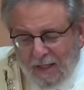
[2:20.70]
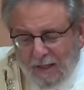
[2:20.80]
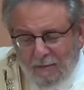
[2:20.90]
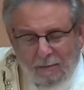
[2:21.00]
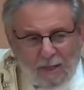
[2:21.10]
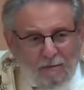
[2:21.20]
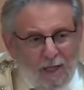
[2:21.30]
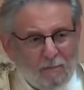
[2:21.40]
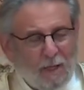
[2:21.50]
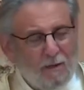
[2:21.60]
My
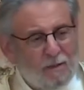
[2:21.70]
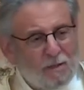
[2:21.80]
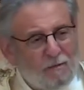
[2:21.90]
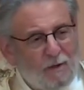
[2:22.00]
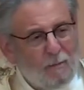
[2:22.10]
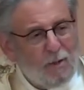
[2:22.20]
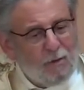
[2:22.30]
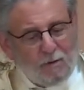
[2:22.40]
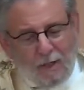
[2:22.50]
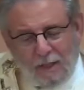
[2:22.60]
grandparents are from the
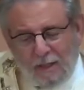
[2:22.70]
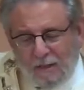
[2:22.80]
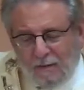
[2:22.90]
Ukraine.